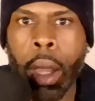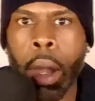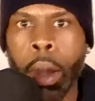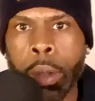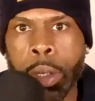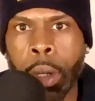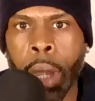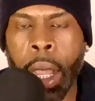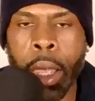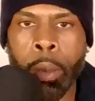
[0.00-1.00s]
Also,
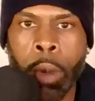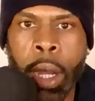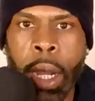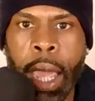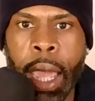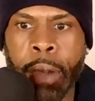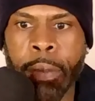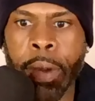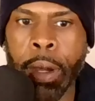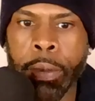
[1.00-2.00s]
I am one
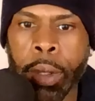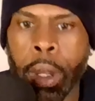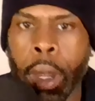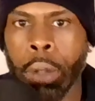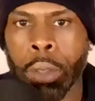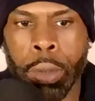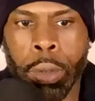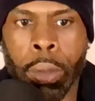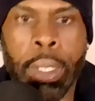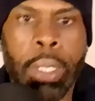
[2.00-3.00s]
half of the
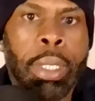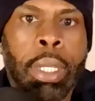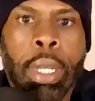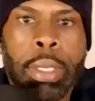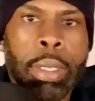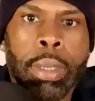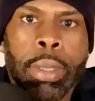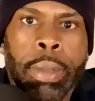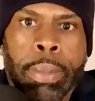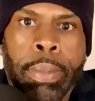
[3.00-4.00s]
Cultural Discussions.